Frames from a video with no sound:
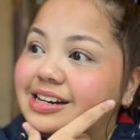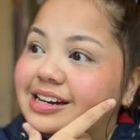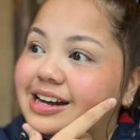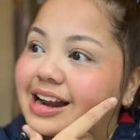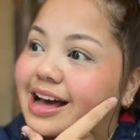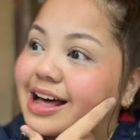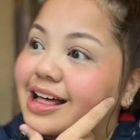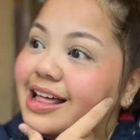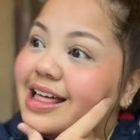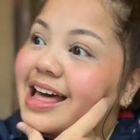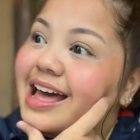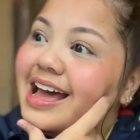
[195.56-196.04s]

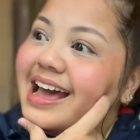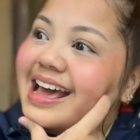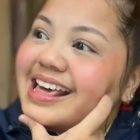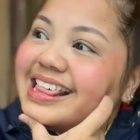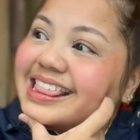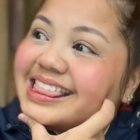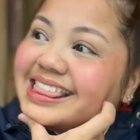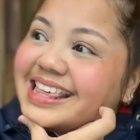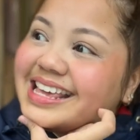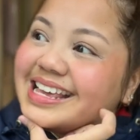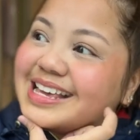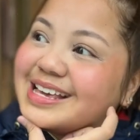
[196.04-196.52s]
now that
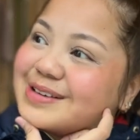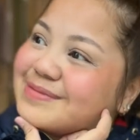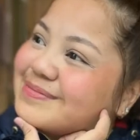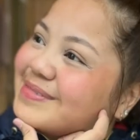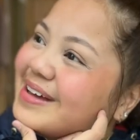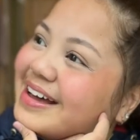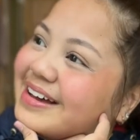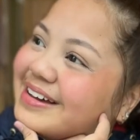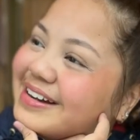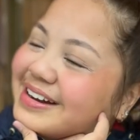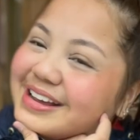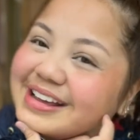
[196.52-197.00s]
I think
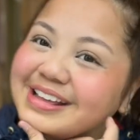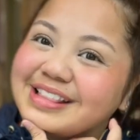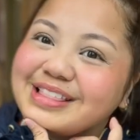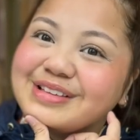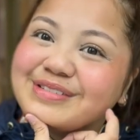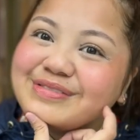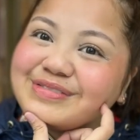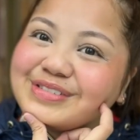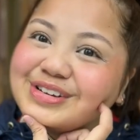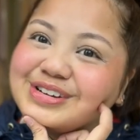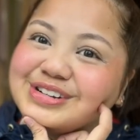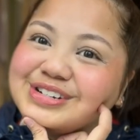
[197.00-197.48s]
about it, in
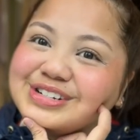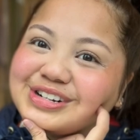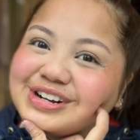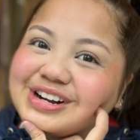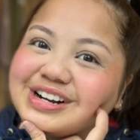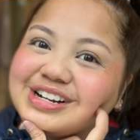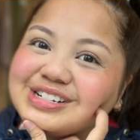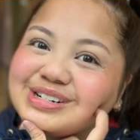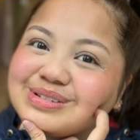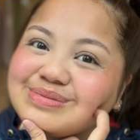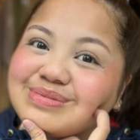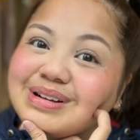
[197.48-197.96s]
the future.
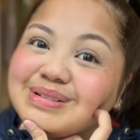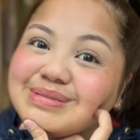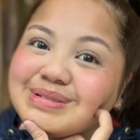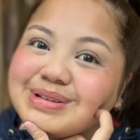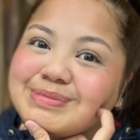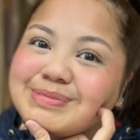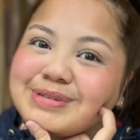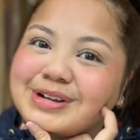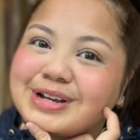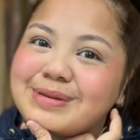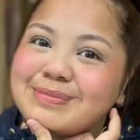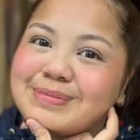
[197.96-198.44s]
I should probably
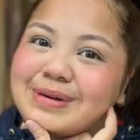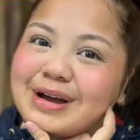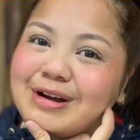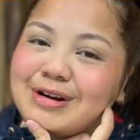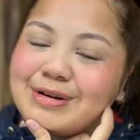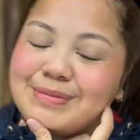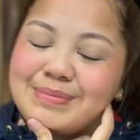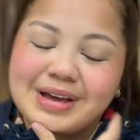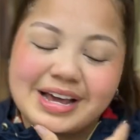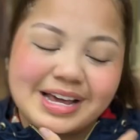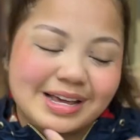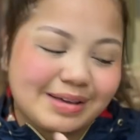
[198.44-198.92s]
bring a
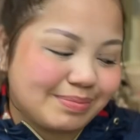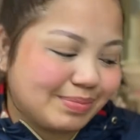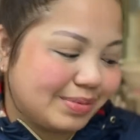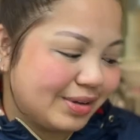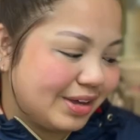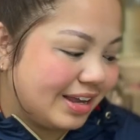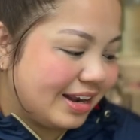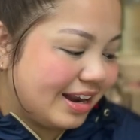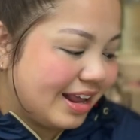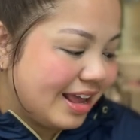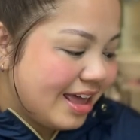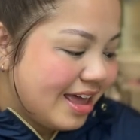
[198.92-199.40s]
power bank,
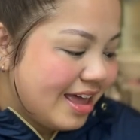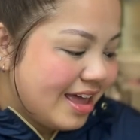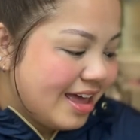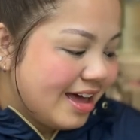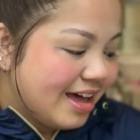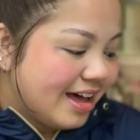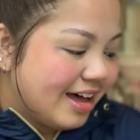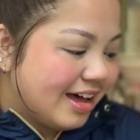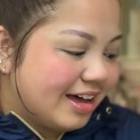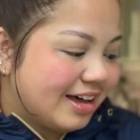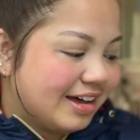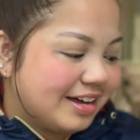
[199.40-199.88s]
but
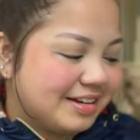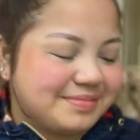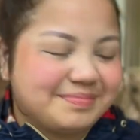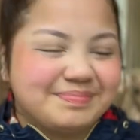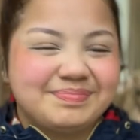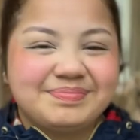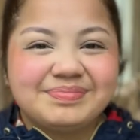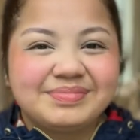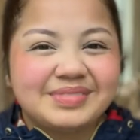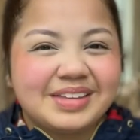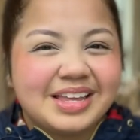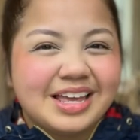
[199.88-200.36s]

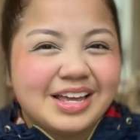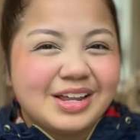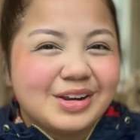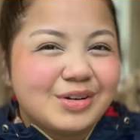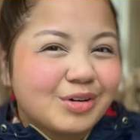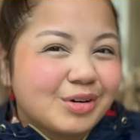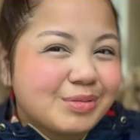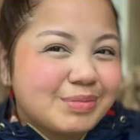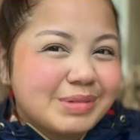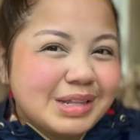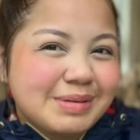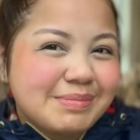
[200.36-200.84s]

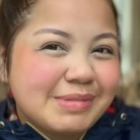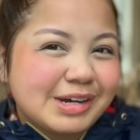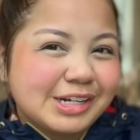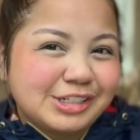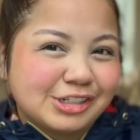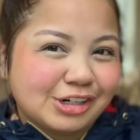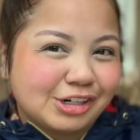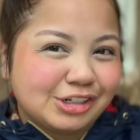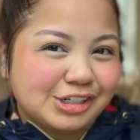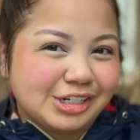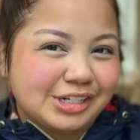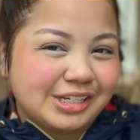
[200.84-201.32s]
normally my
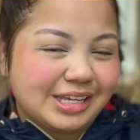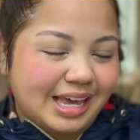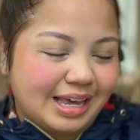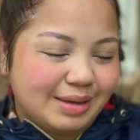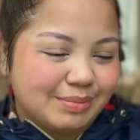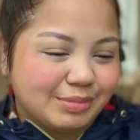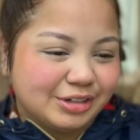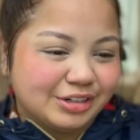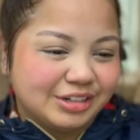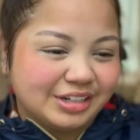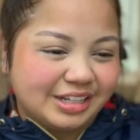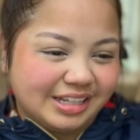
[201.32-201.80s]
charging
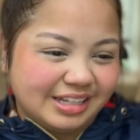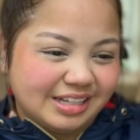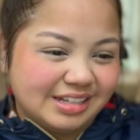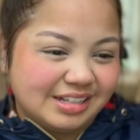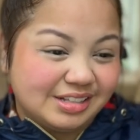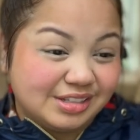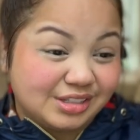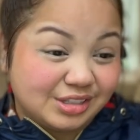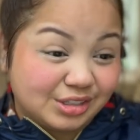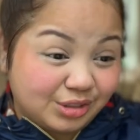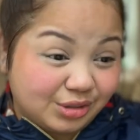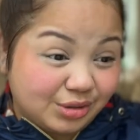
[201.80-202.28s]
cable
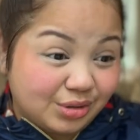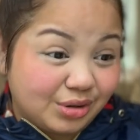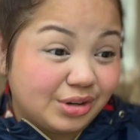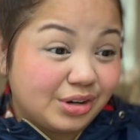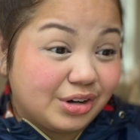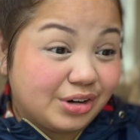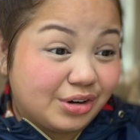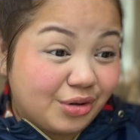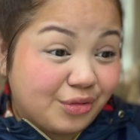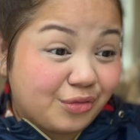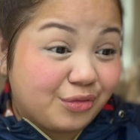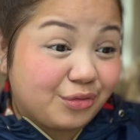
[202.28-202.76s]
is good
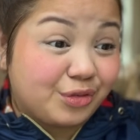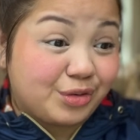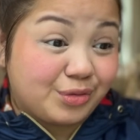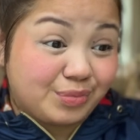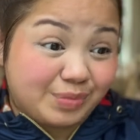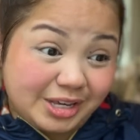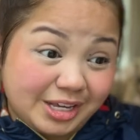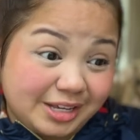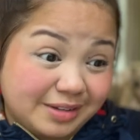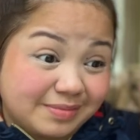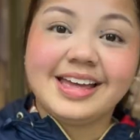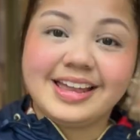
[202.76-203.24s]
enough for
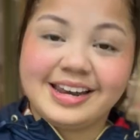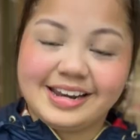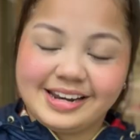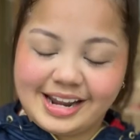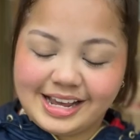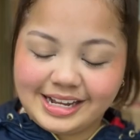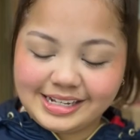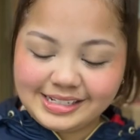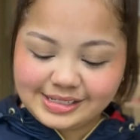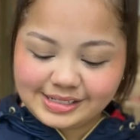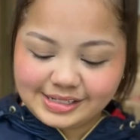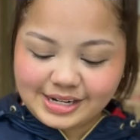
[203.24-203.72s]
me.
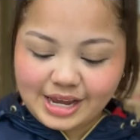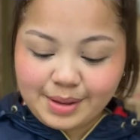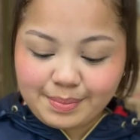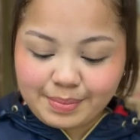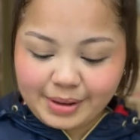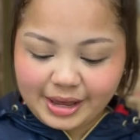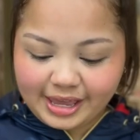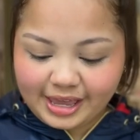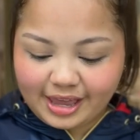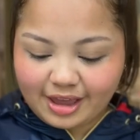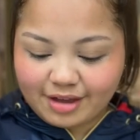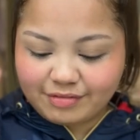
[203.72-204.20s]
Next up,
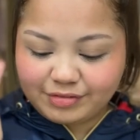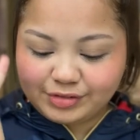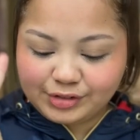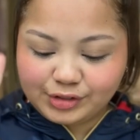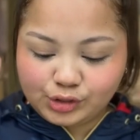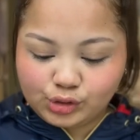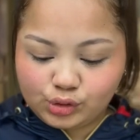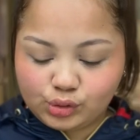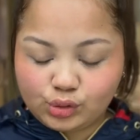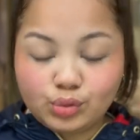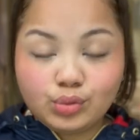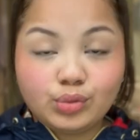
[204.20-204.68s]
I have
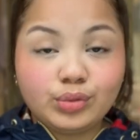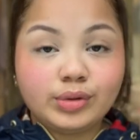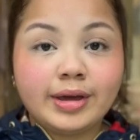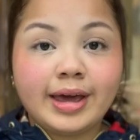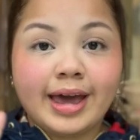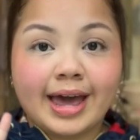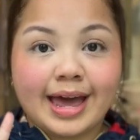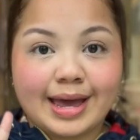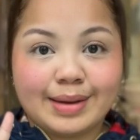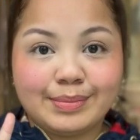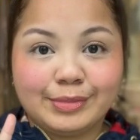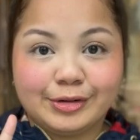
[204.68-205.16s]
two
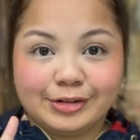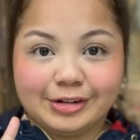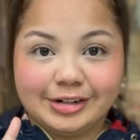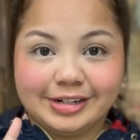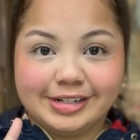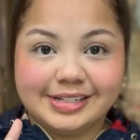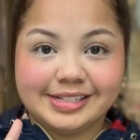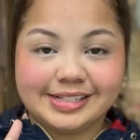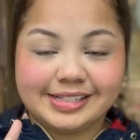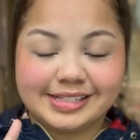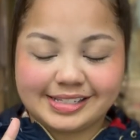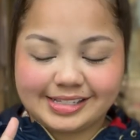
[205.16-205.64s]

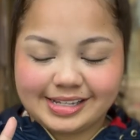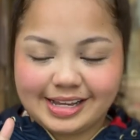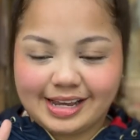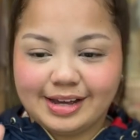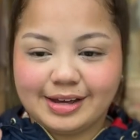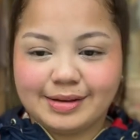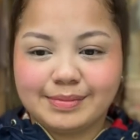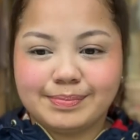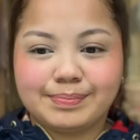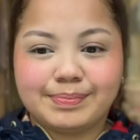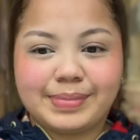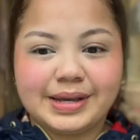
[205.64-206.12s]
cameras.
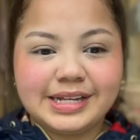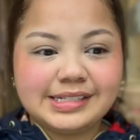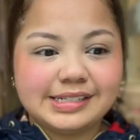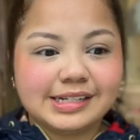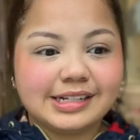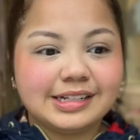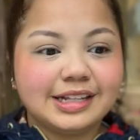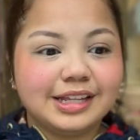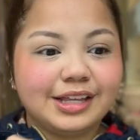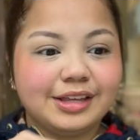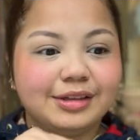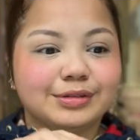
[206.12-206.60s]

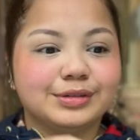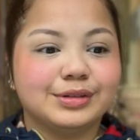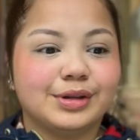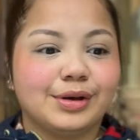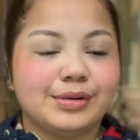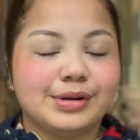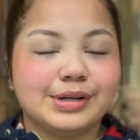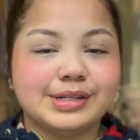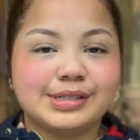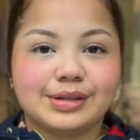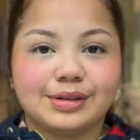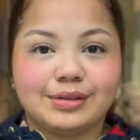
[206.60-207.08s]
Basically, you'll
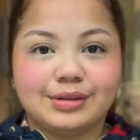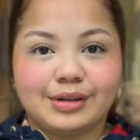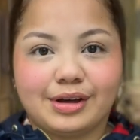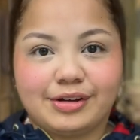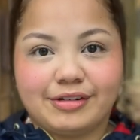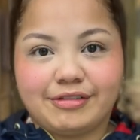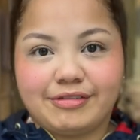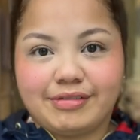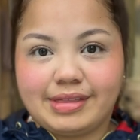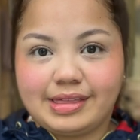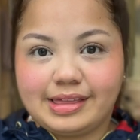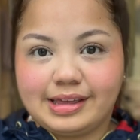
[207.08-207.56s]
notice a
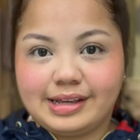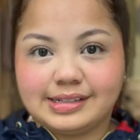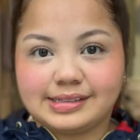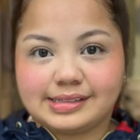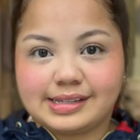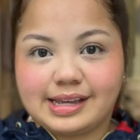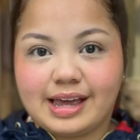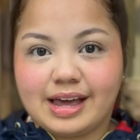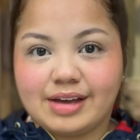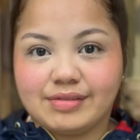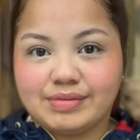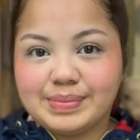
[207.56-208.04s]
lot of the things
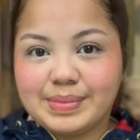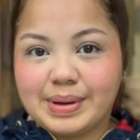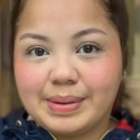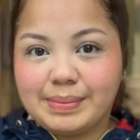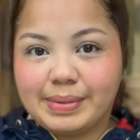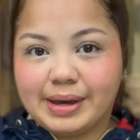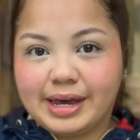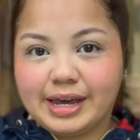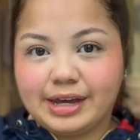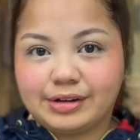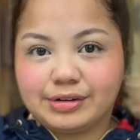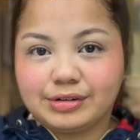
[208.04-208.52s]
I have in my
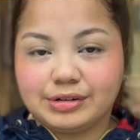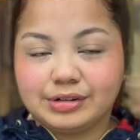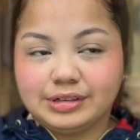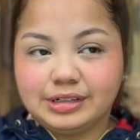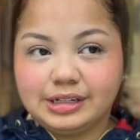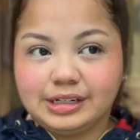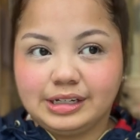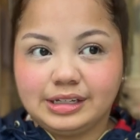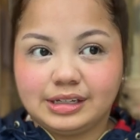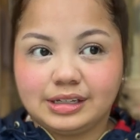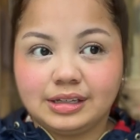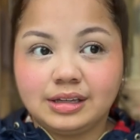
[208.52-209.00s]
bag are
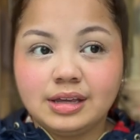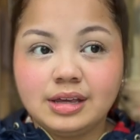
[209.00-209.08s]
like